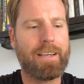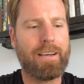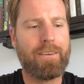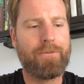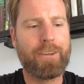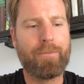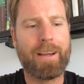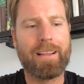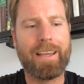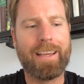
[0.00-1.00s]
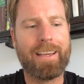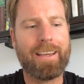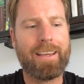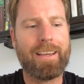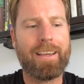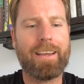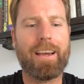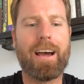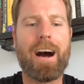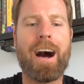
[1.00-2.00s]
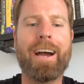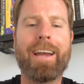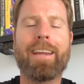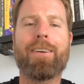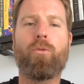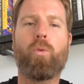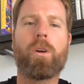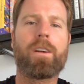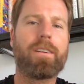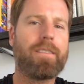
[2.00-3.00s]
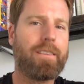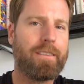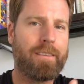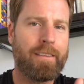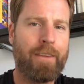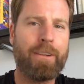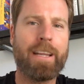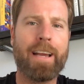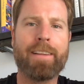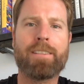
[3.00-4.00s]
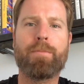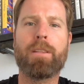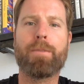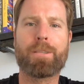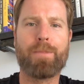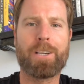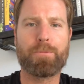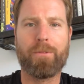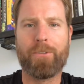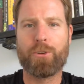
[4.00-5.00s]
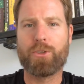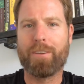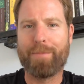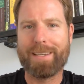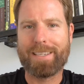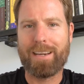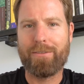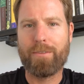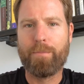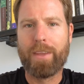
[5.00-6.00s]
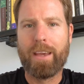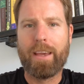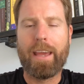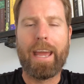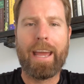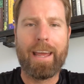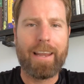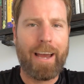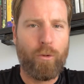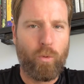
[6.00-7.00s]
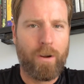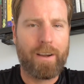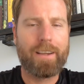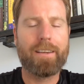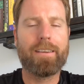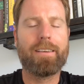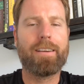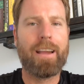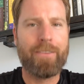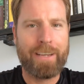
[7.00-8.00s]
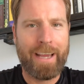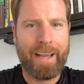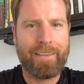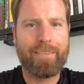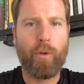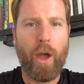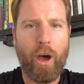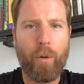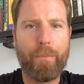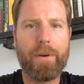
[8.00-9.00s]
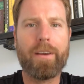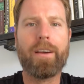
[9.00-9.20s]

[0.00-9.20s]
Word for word: uh, fundamentally, I work every day to be the best possible version of myself. And I work every day to help